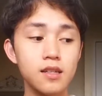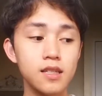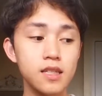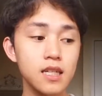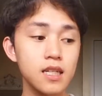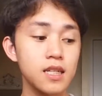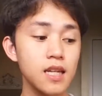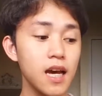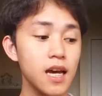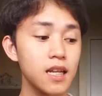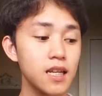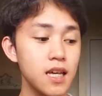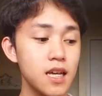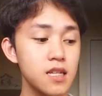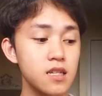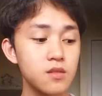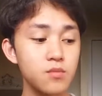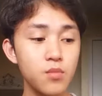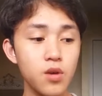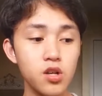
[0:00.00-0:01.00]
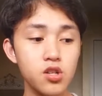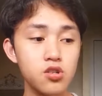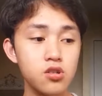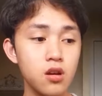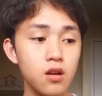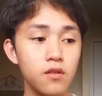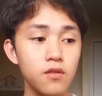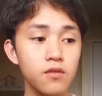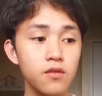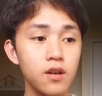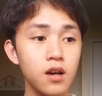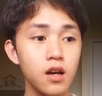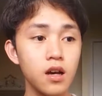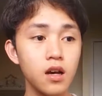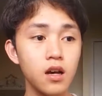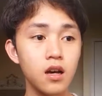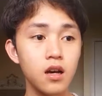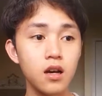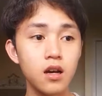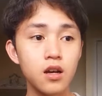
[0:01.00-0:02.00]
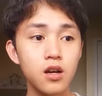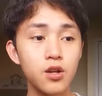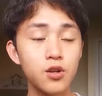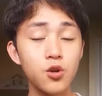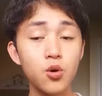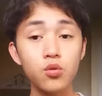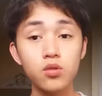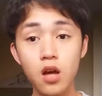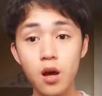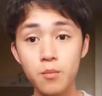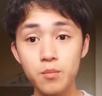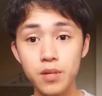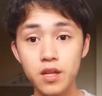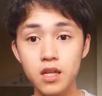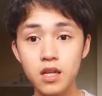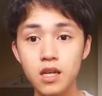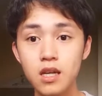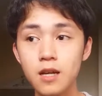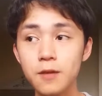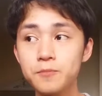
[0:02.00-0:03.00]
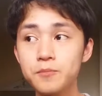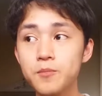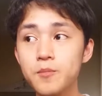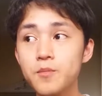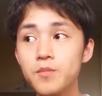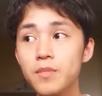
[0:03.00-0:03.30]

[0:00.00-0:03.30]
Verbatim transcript: C9 isn't much of a known company